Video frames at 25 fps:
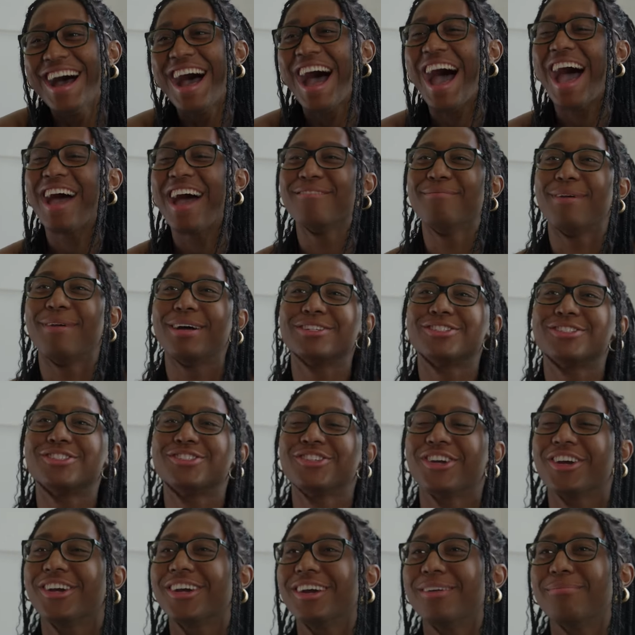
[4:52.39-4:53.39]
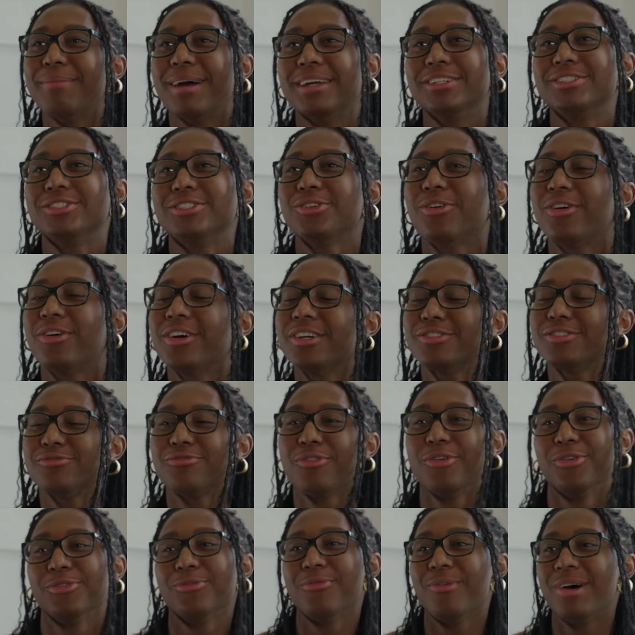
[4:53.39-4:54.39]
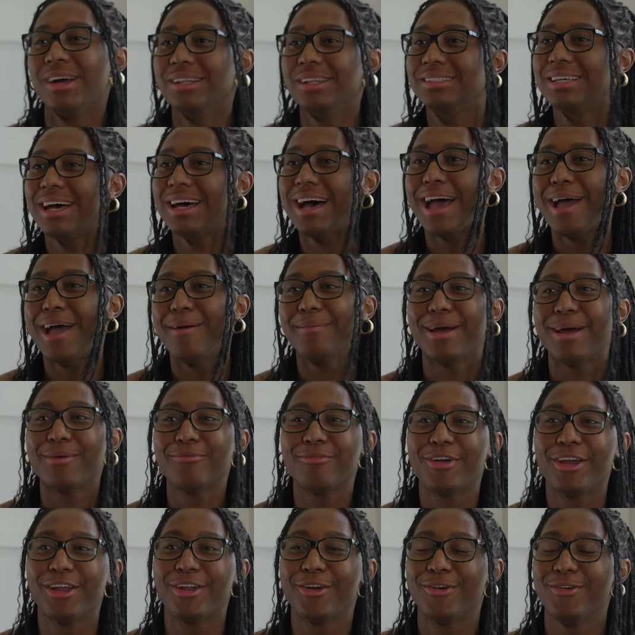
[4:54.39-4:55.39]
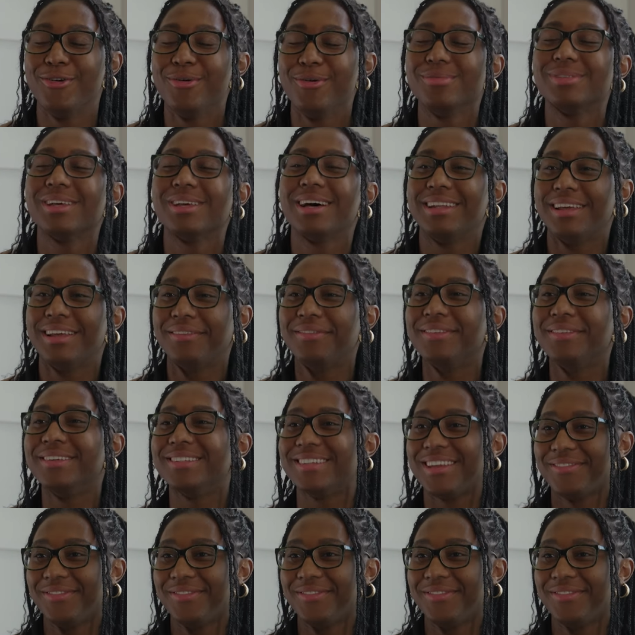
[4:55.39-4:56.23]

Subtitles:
have my shorts rolled one time, and I'm ready to hoop, so I definitely say